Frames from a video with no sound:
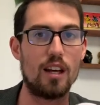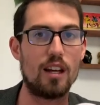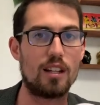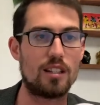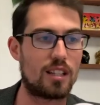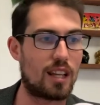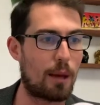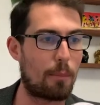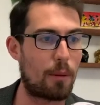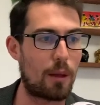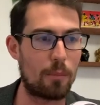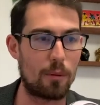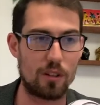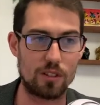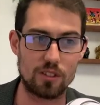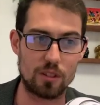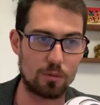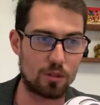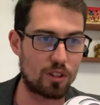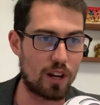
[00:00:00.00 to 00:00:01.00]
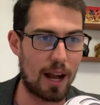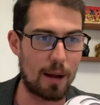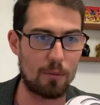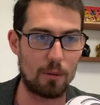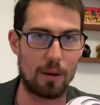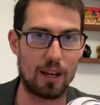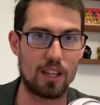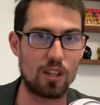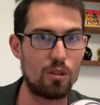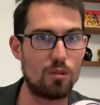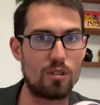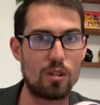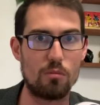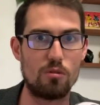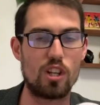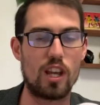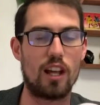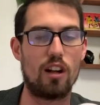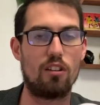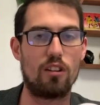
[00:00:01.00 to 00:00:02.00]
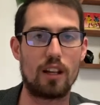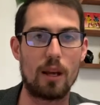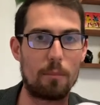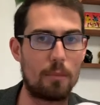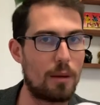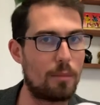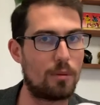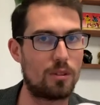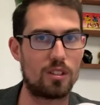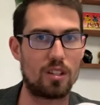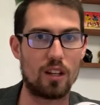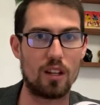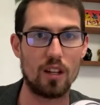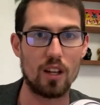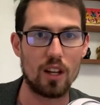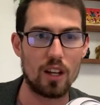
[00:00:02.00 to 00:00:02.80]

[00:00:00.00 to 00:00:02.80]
to get people to subscribe to my YouTube channel, to get people to,